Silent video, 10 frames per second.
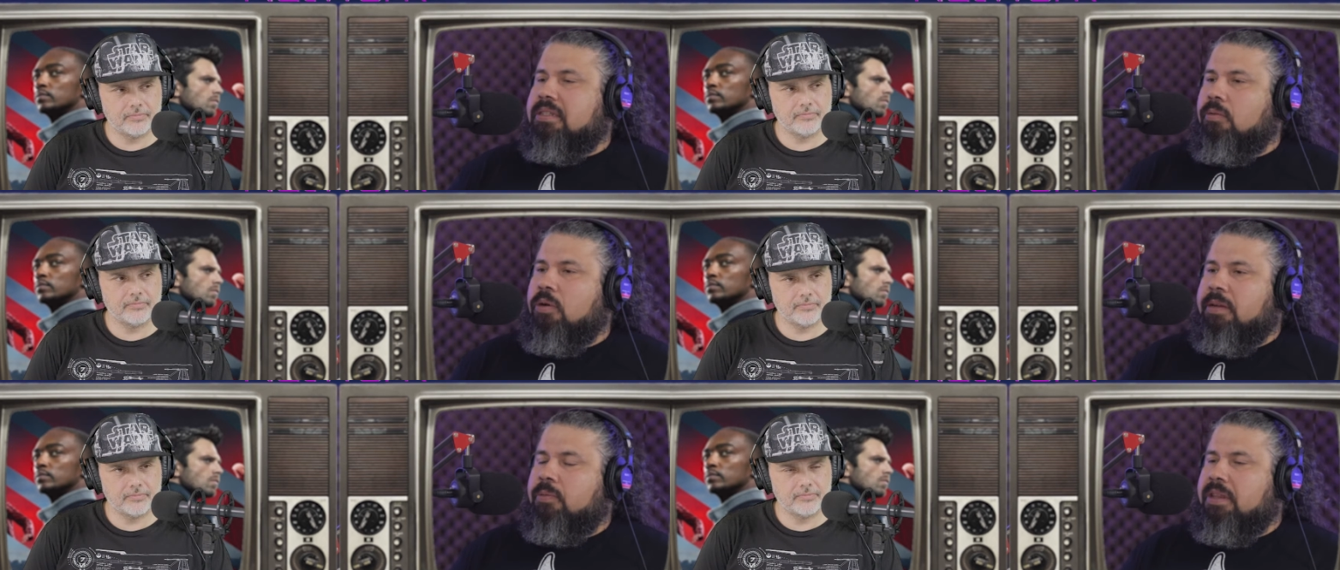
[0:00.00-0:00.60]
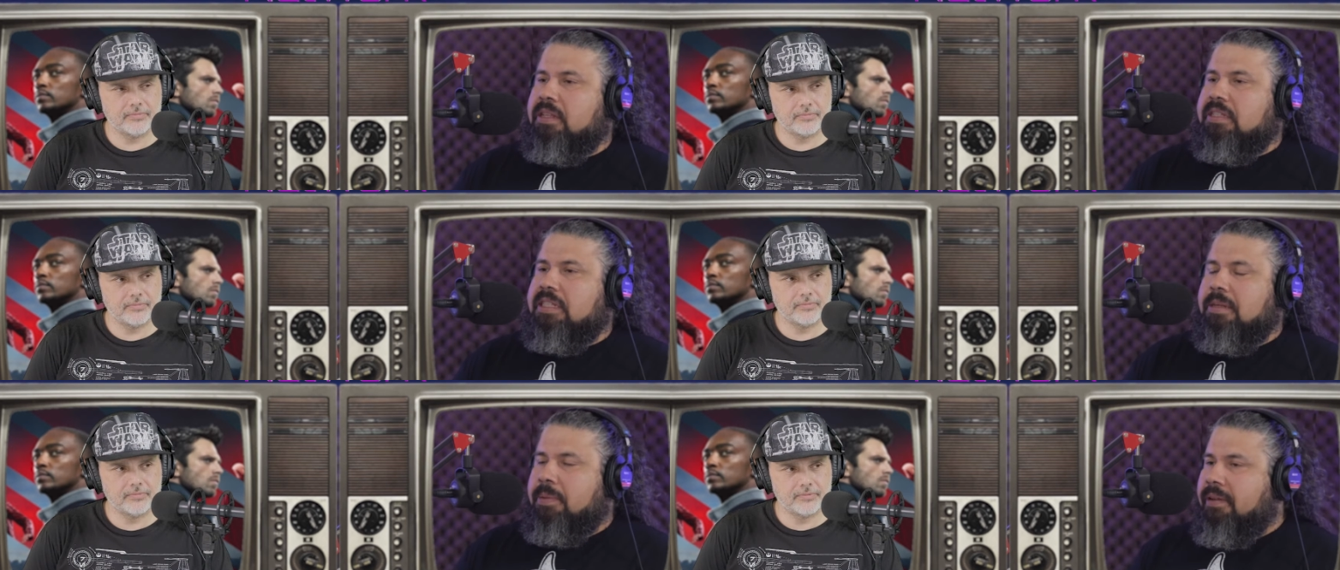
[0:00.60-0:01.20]
Speaker 1: still working within the
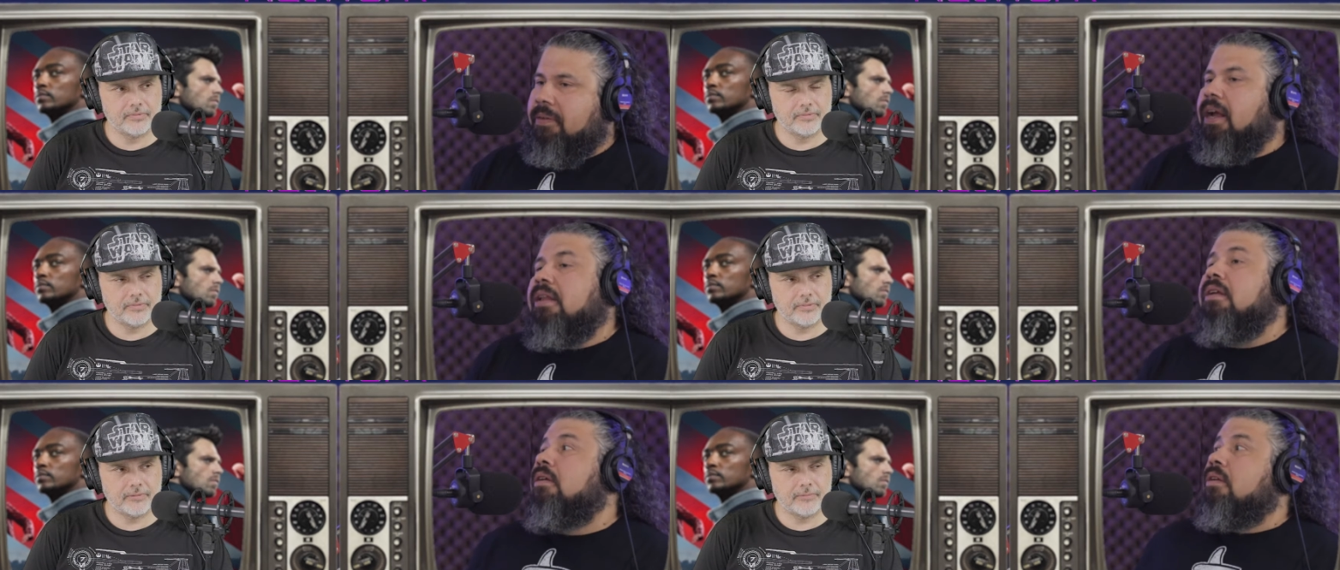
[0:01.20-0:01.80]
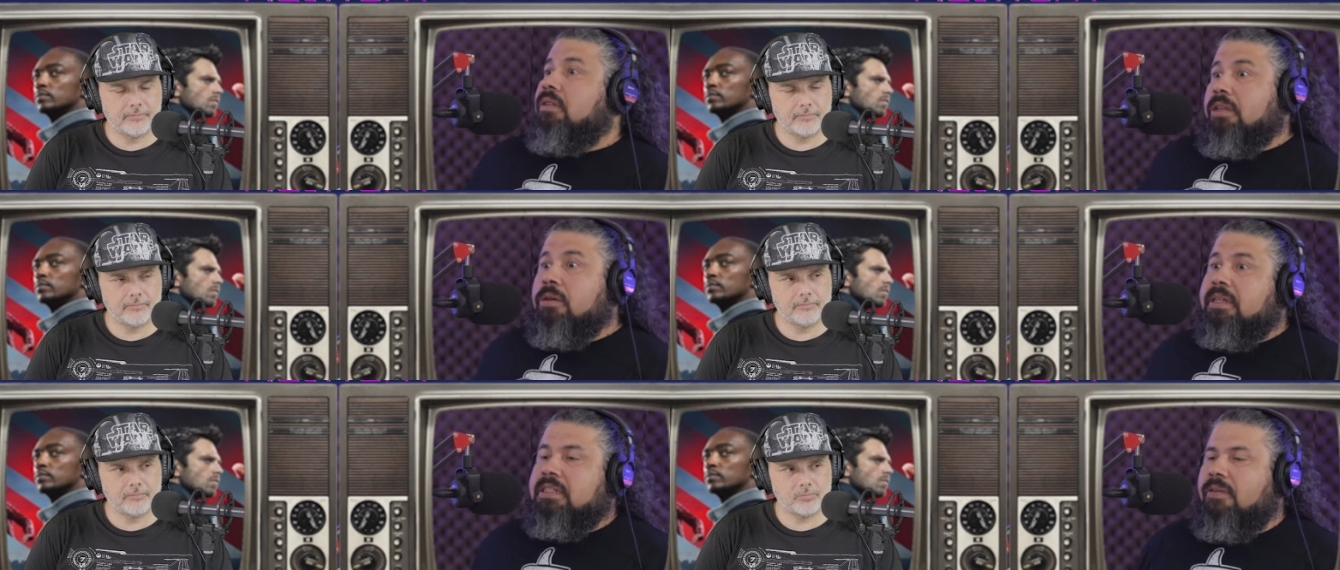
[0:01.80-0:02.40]
system, and they've got the
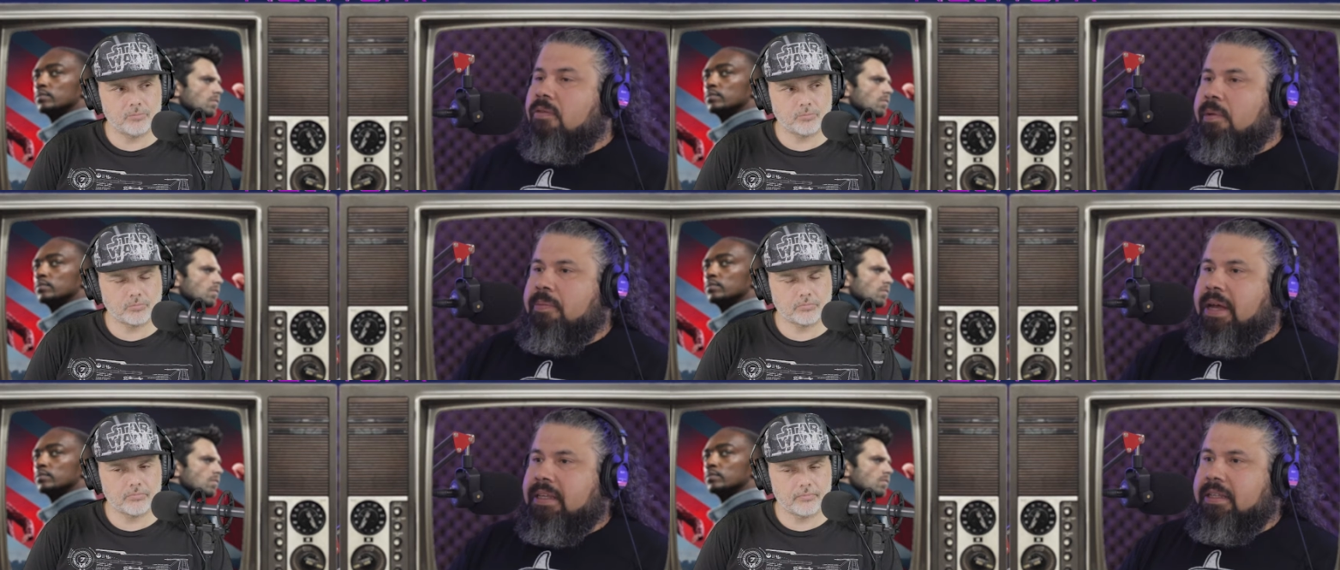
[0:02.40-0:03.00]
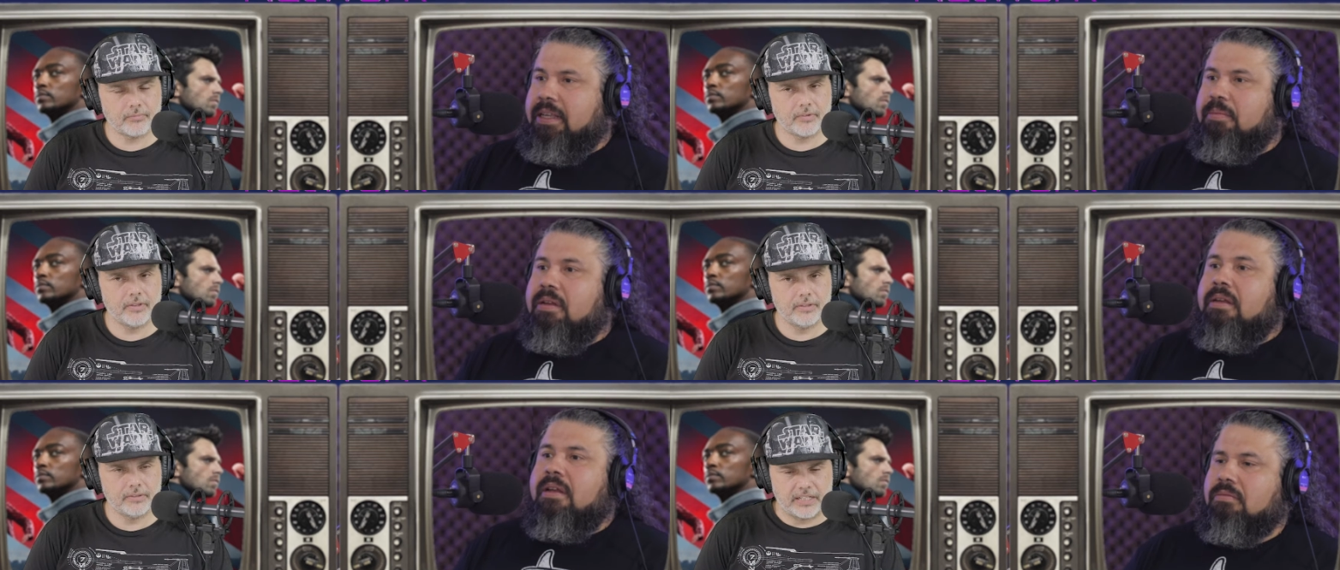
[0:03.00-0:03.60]
U.S. government backing them.
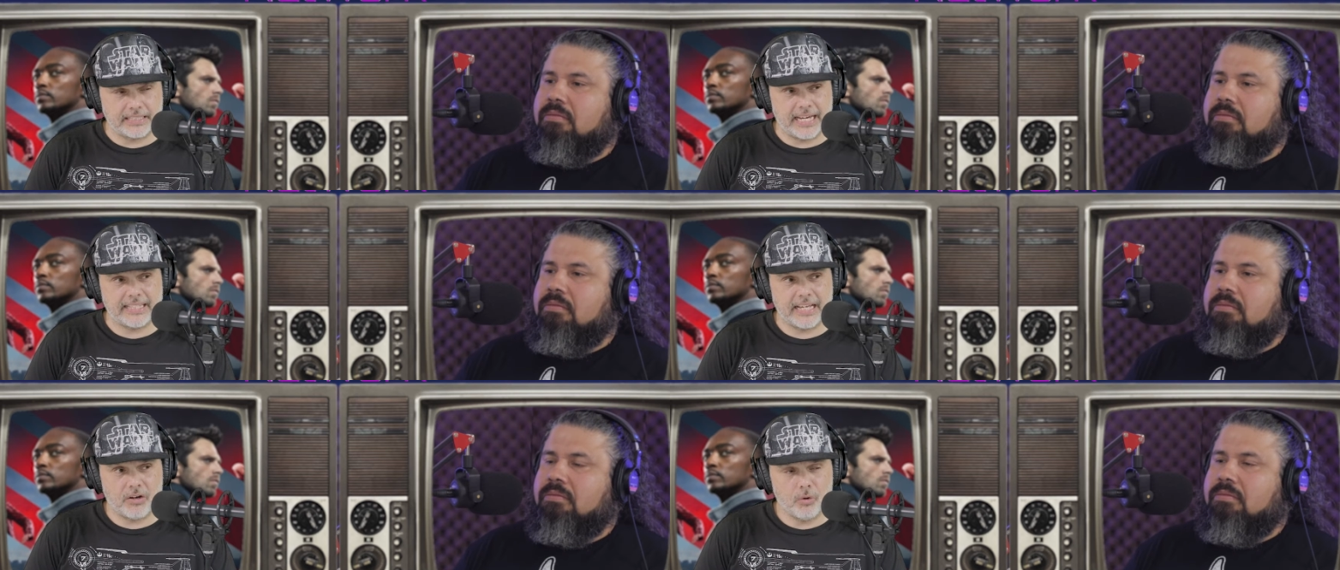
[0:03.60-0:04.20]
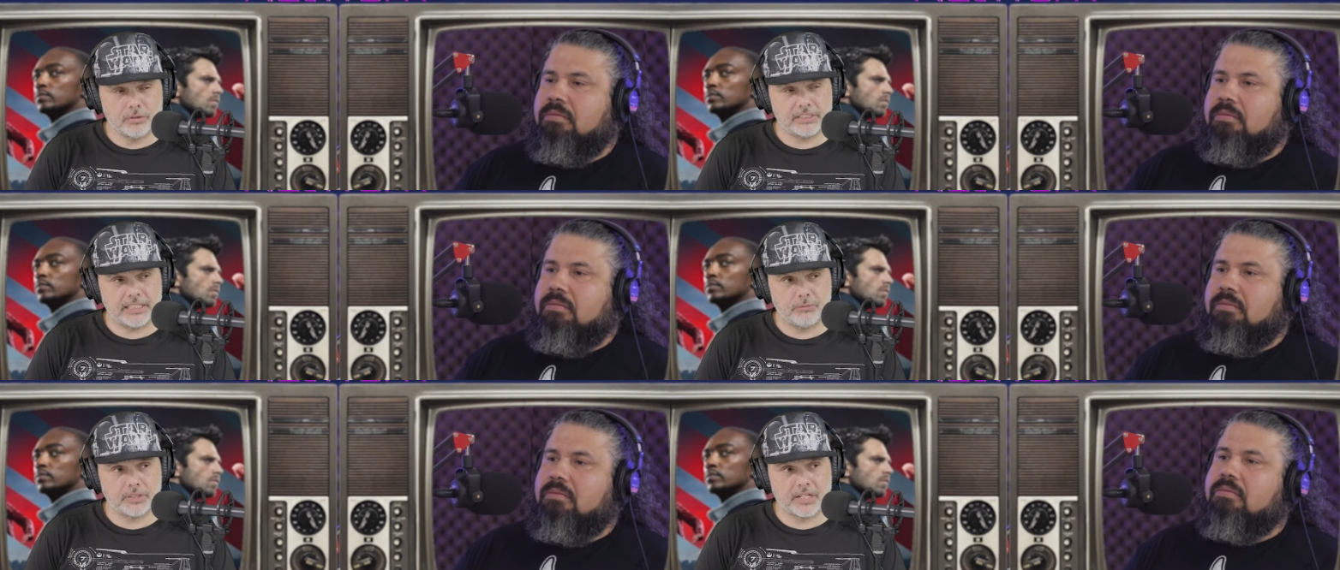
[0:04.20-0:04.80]
Speaker 2: Like they had that whole
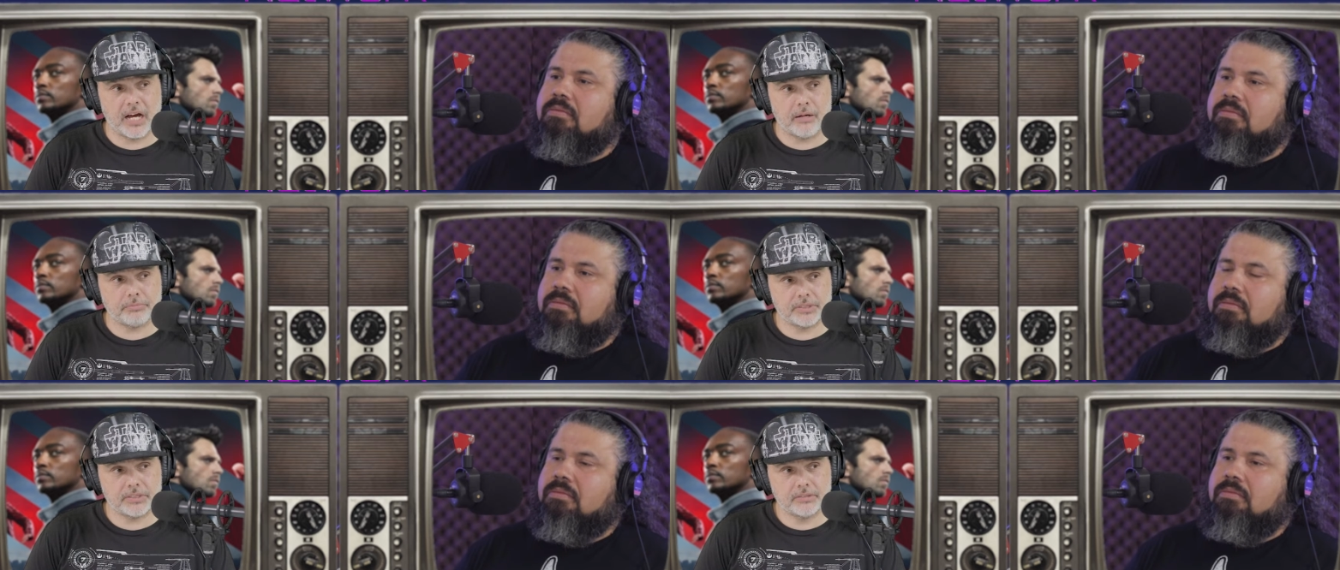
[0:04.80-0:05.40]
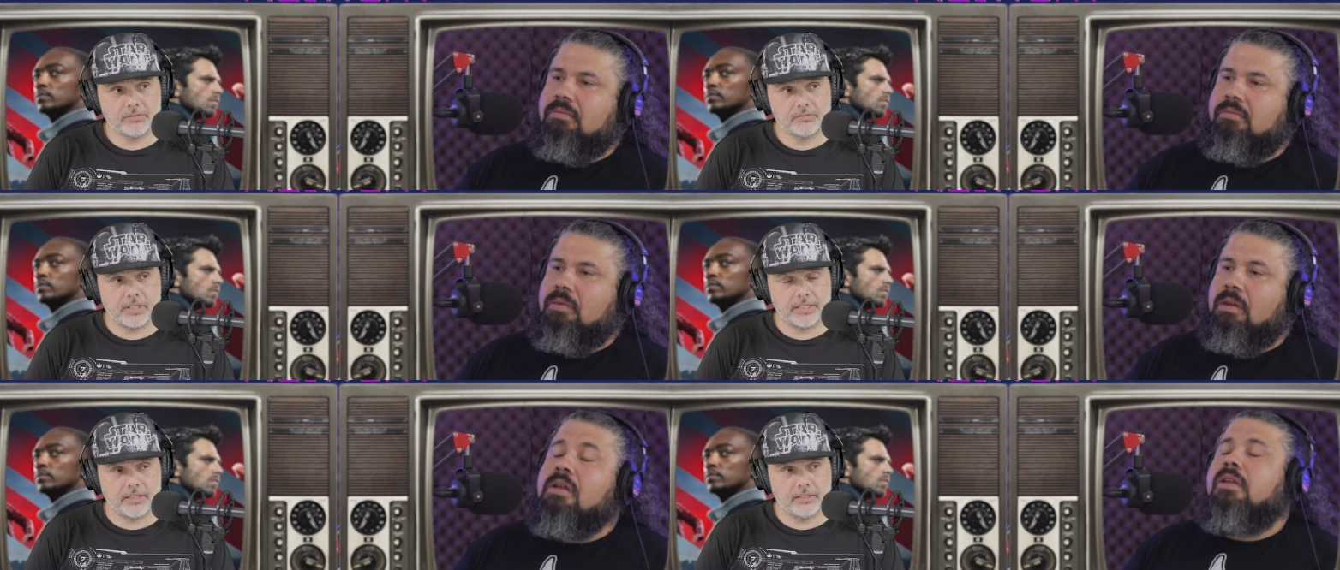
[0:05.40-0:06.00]
scene with the cops,
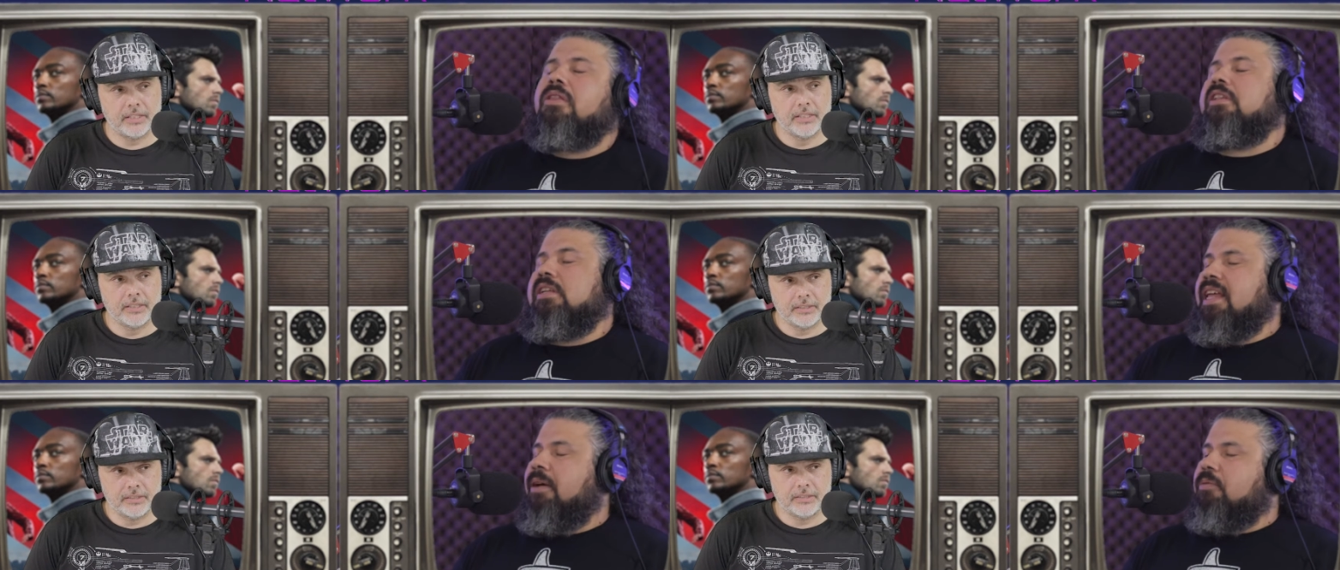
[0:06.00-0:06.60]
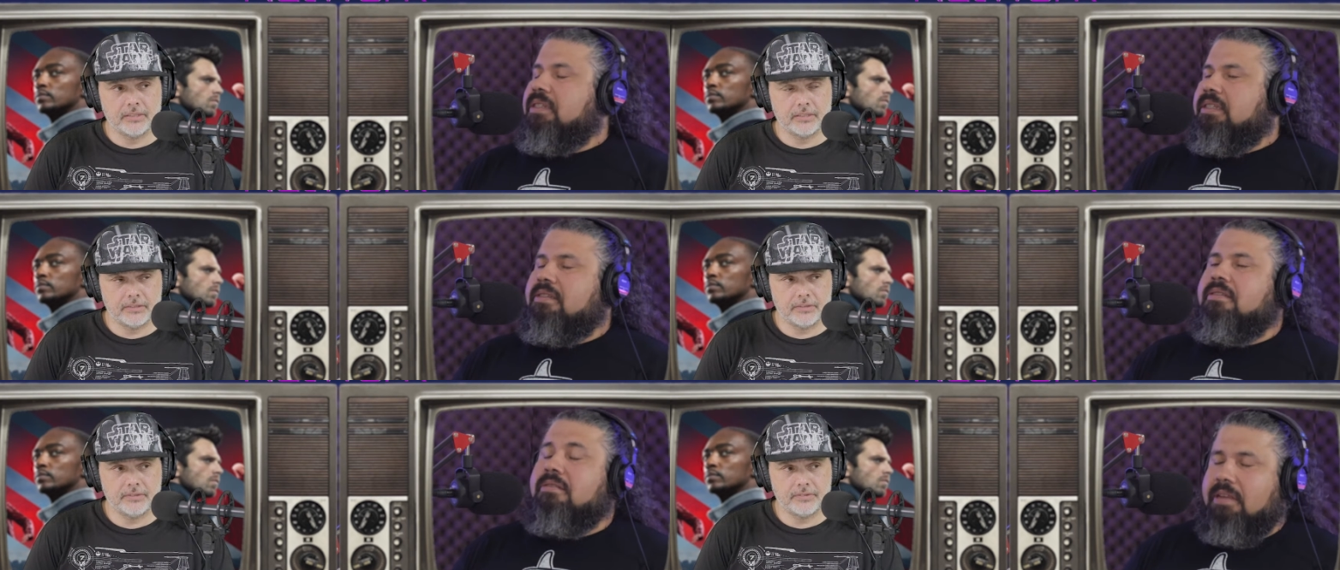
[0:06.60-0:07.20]
right? It,
Speaker 1: See, that
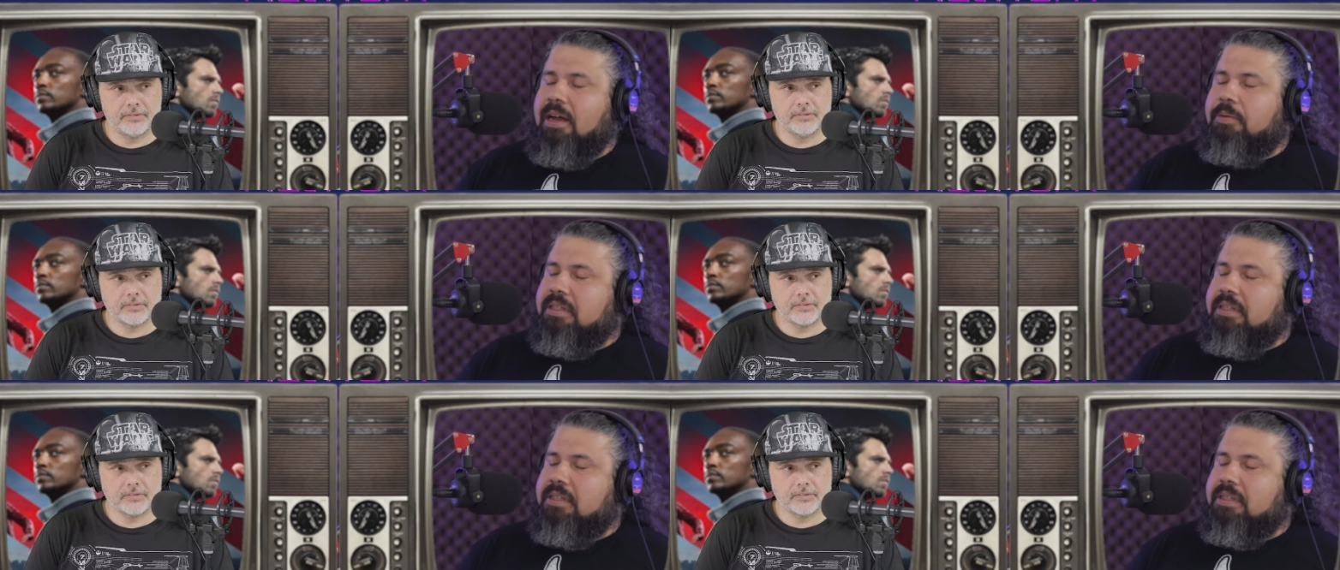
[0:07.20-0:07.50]
was that